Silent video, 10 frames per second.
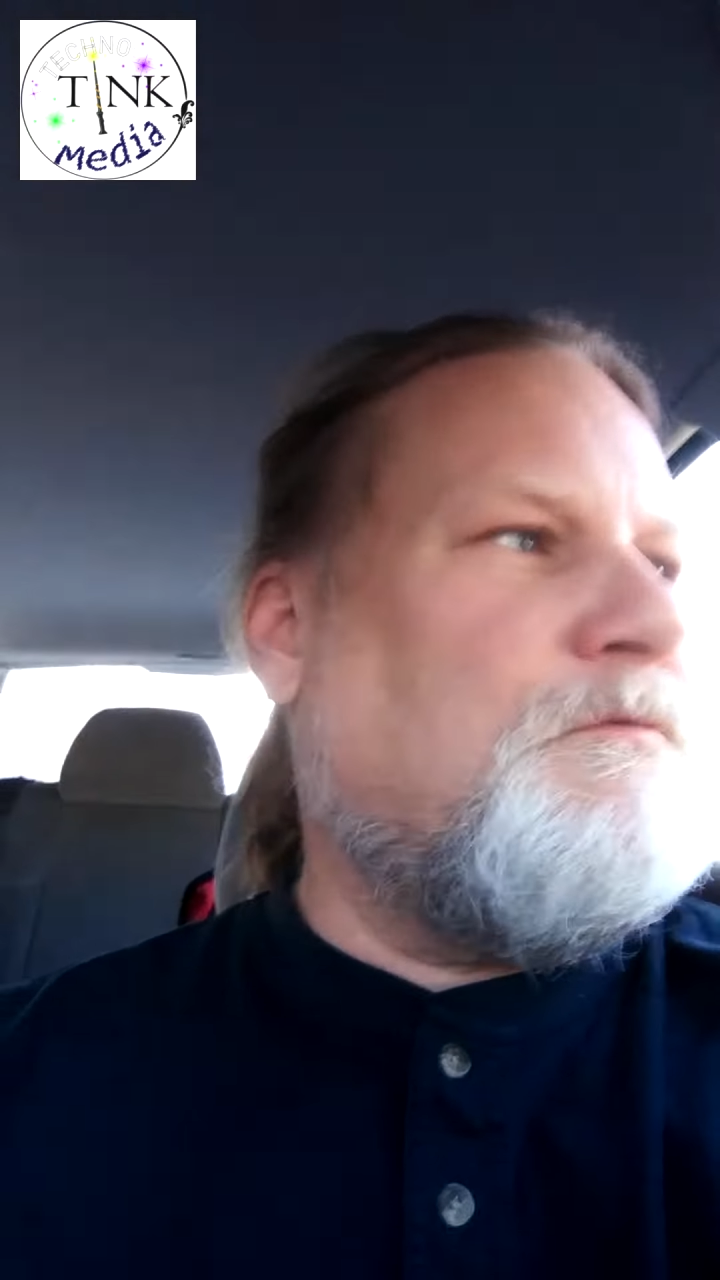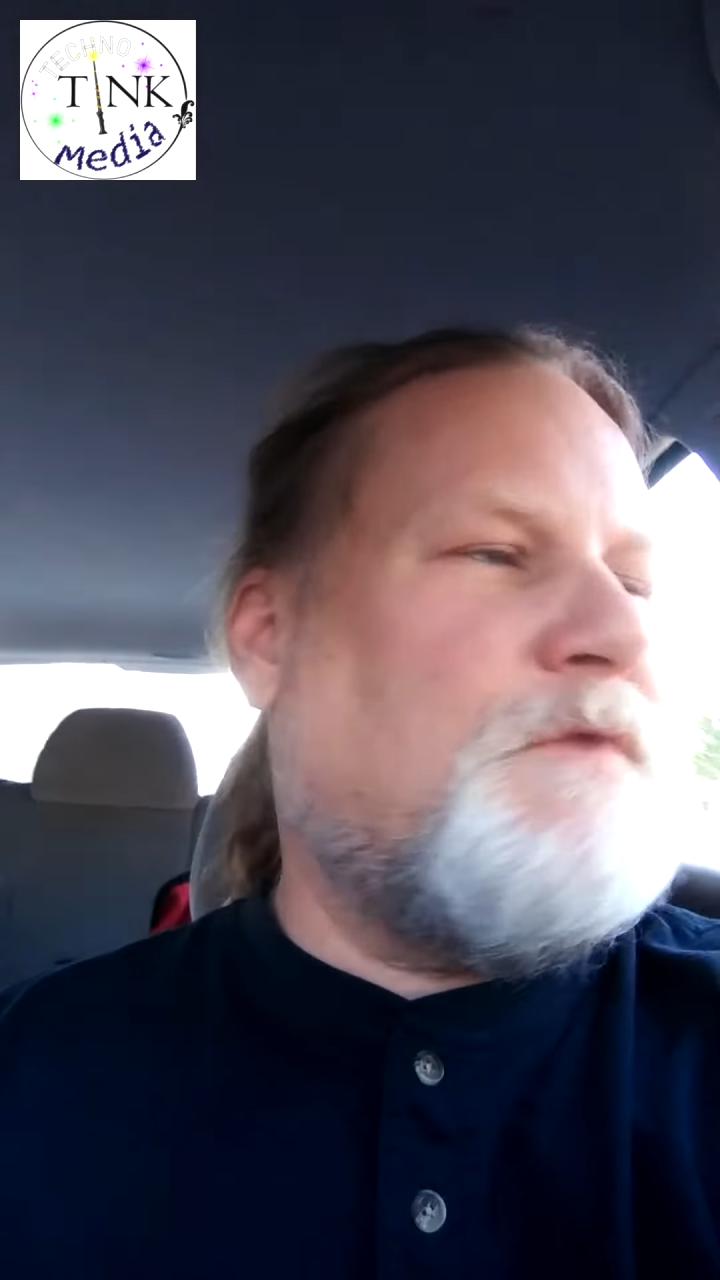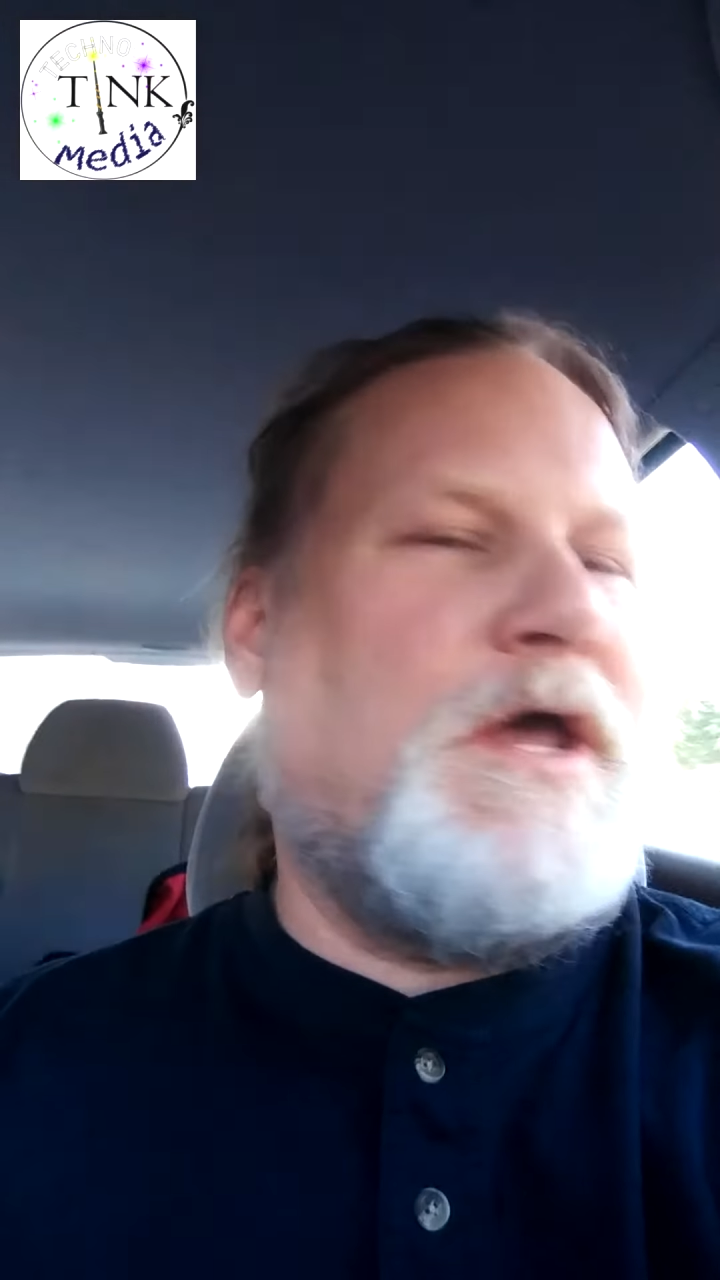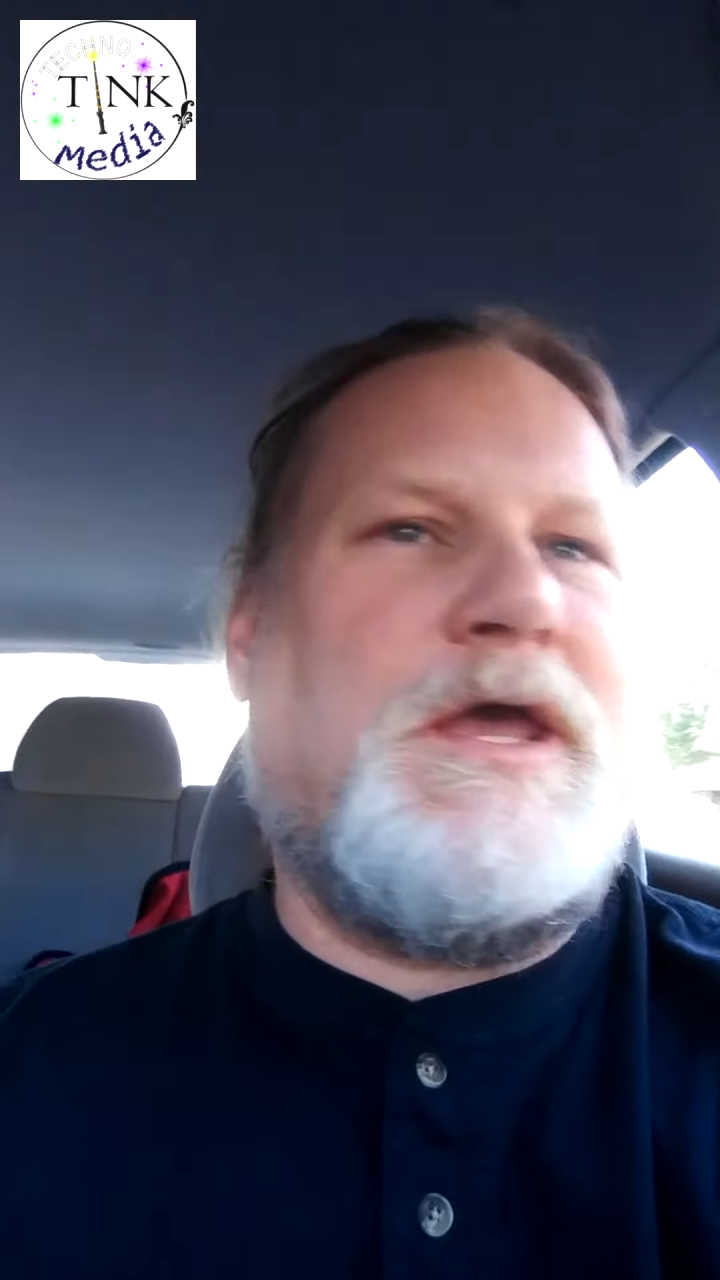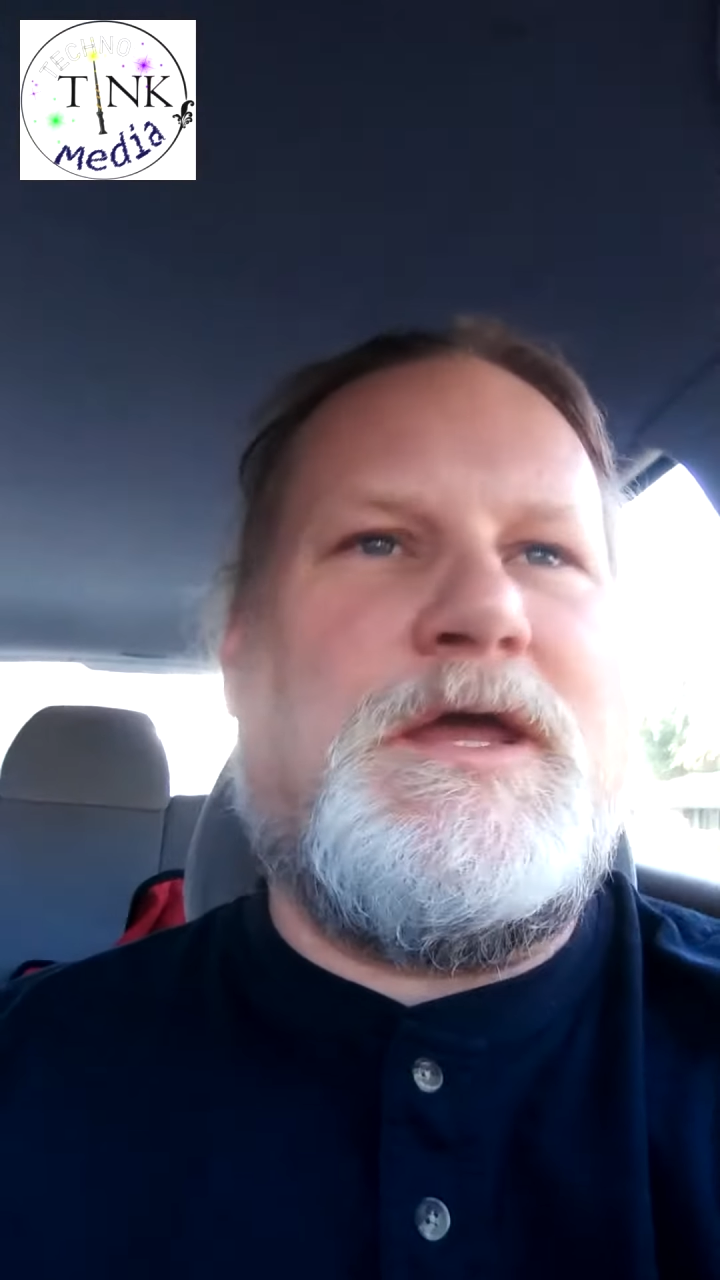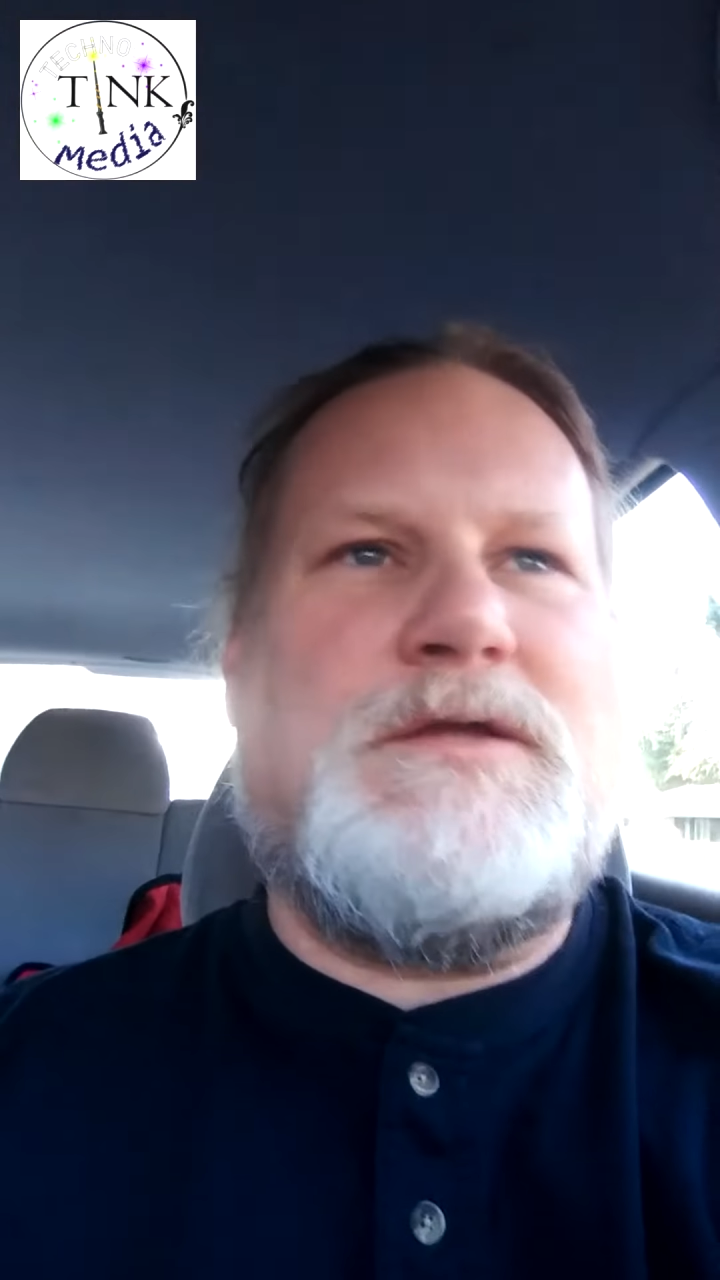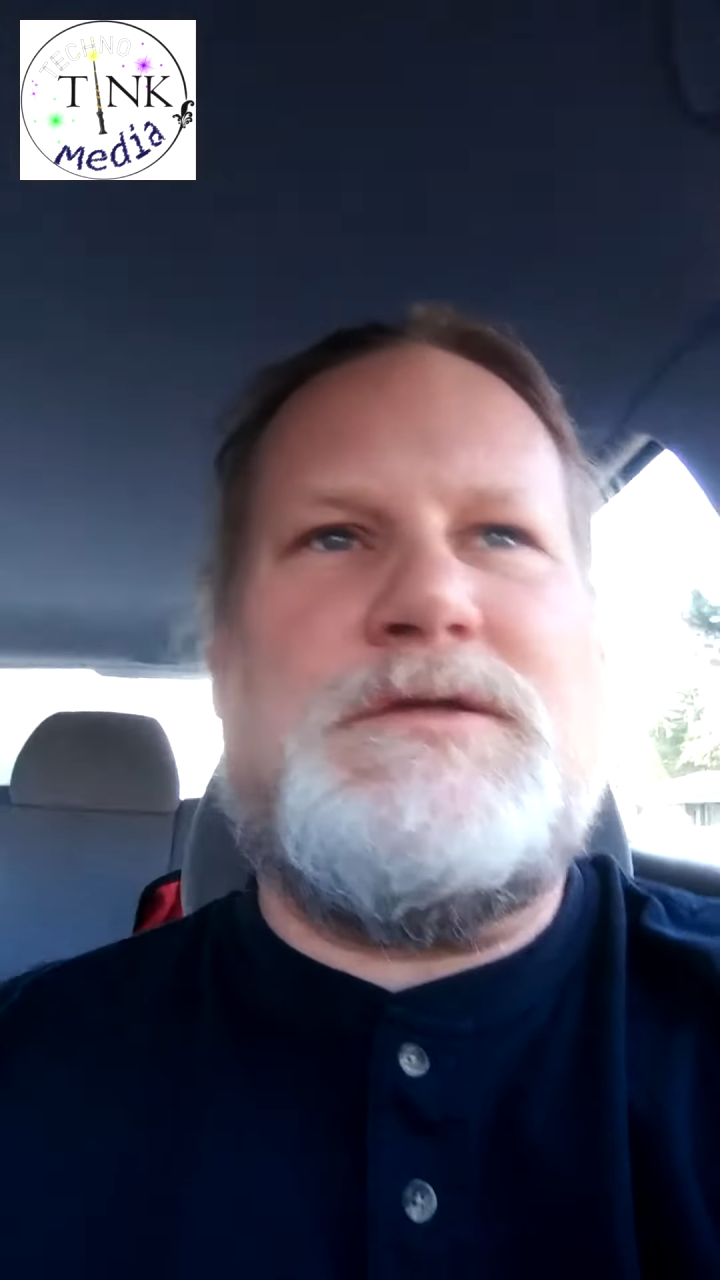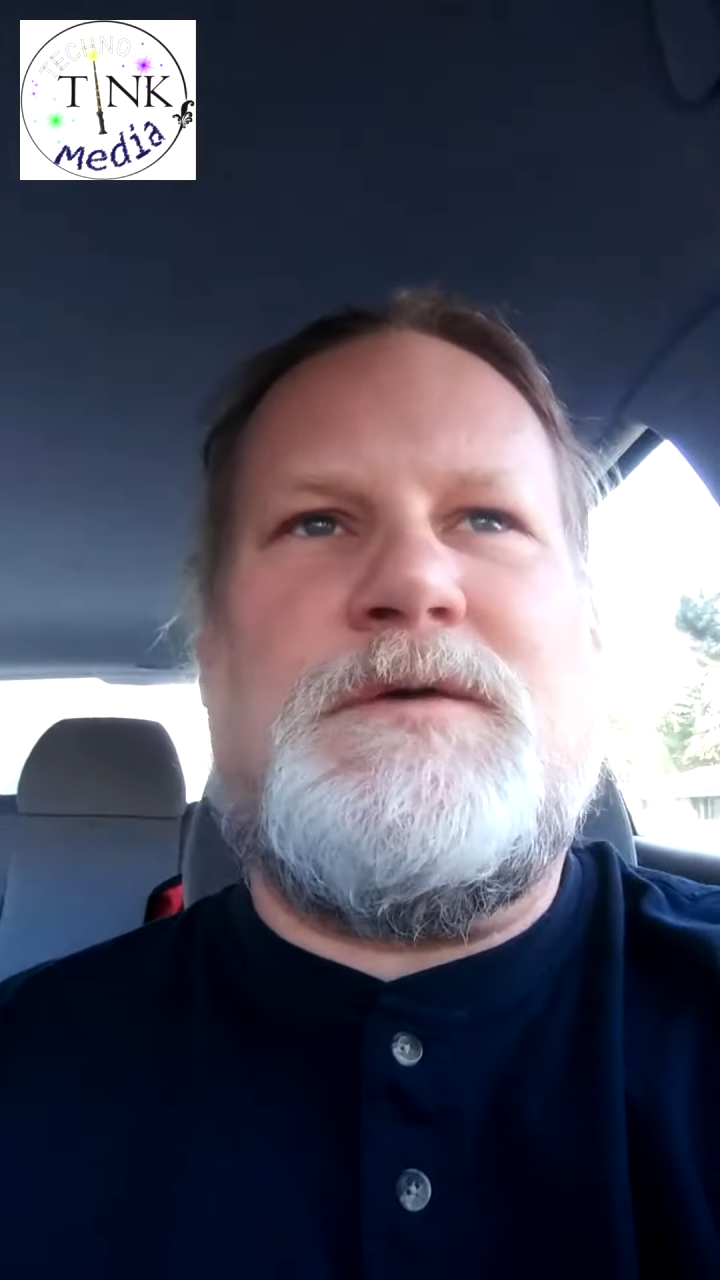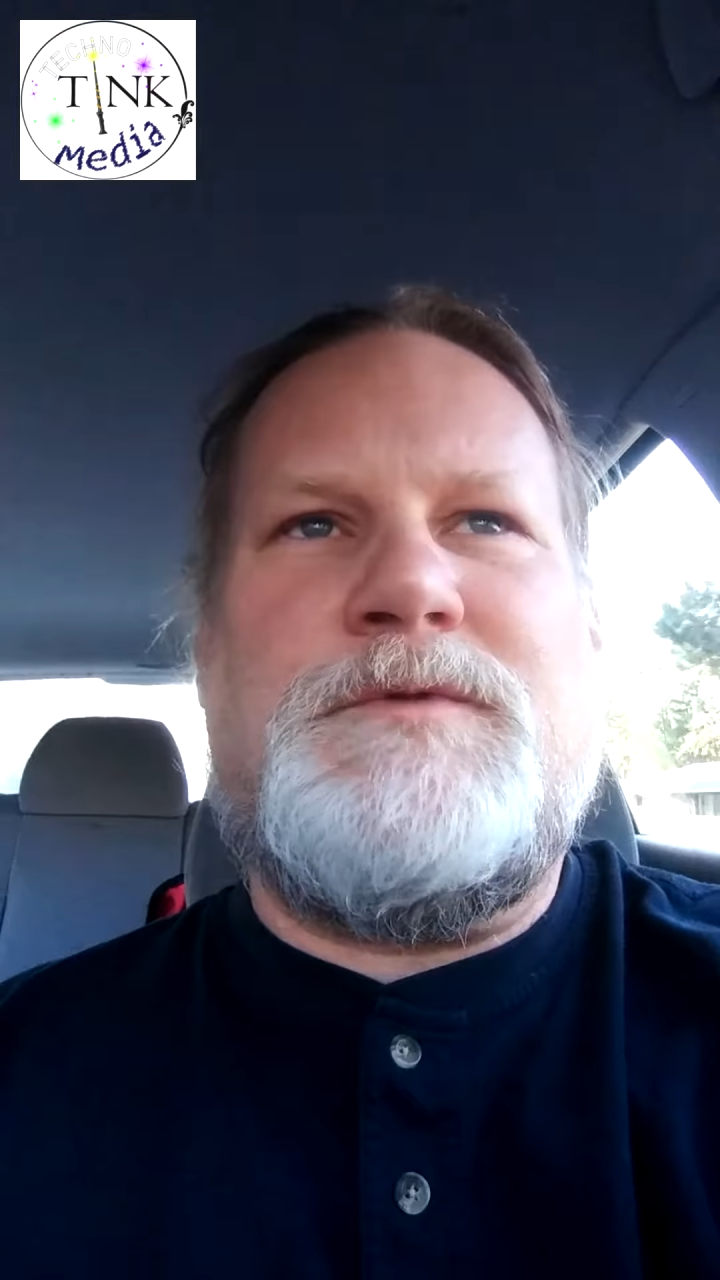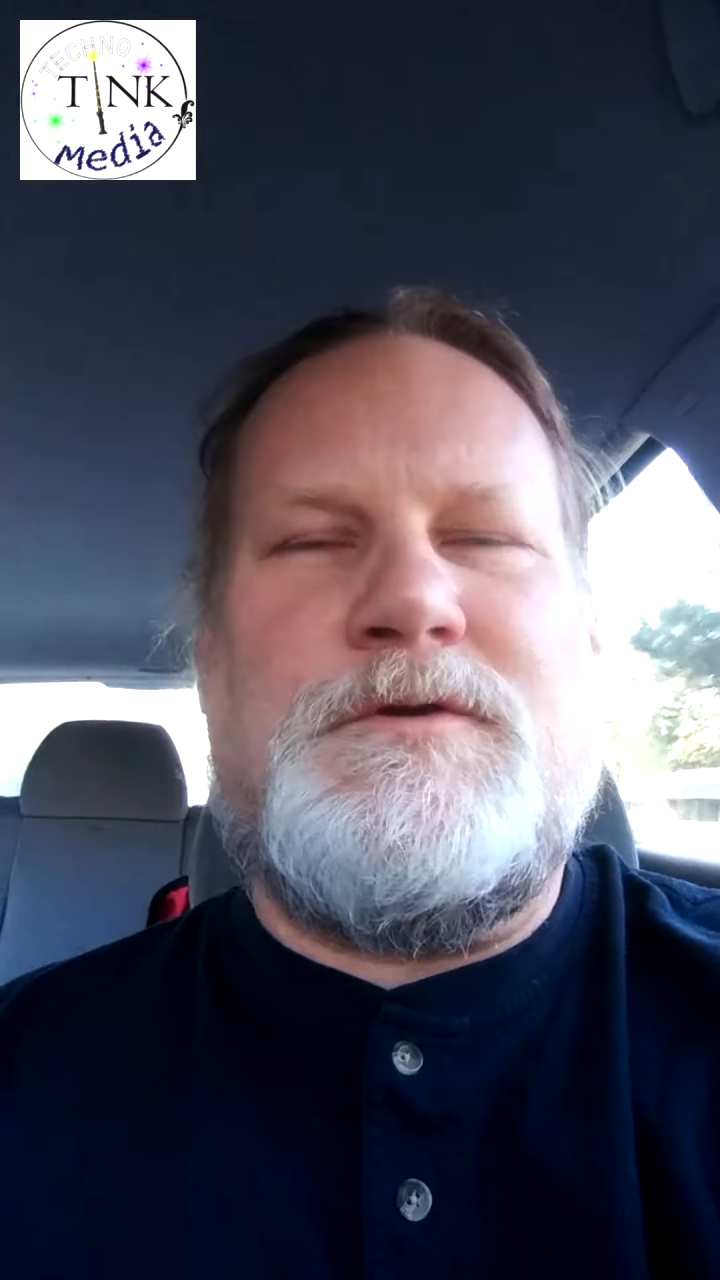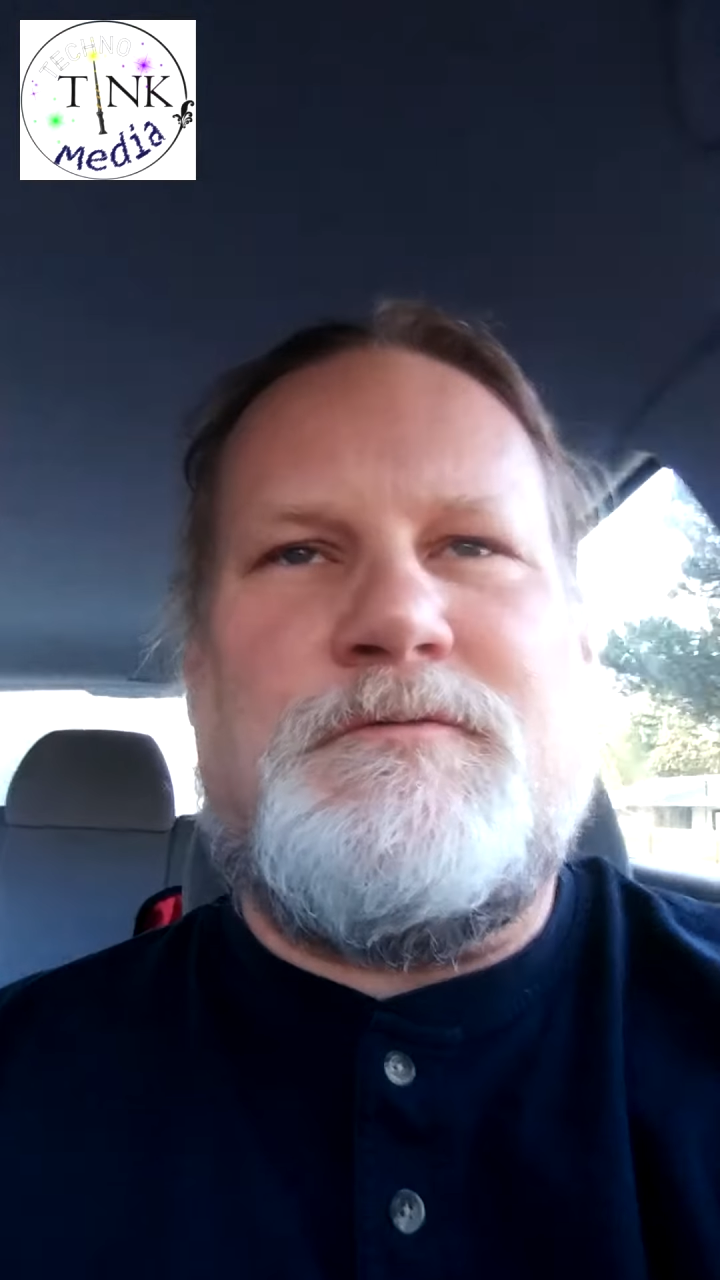my A&W